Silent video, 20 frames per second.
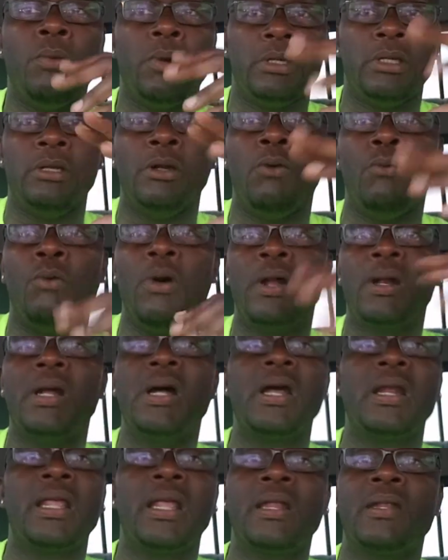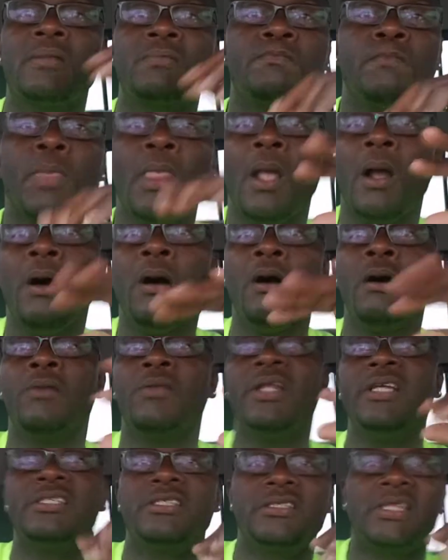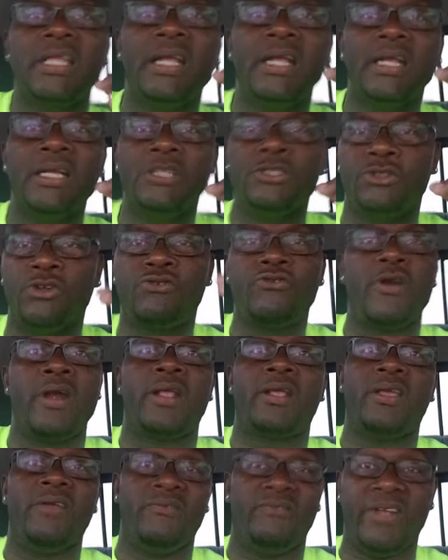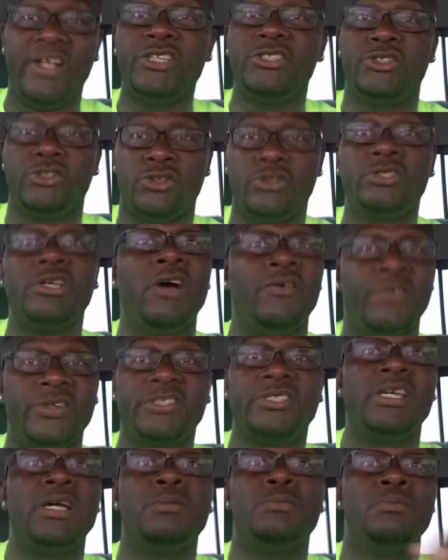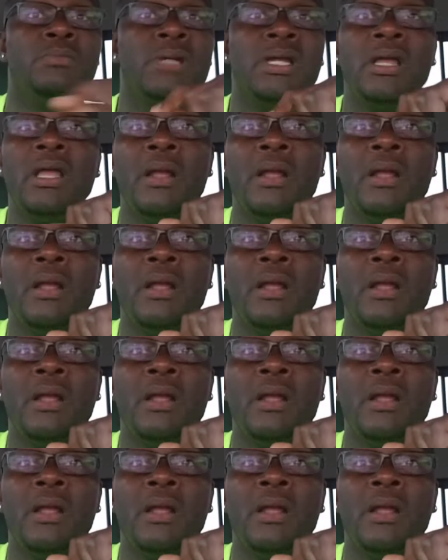100, and all these things. You're trying to convince yourself of something.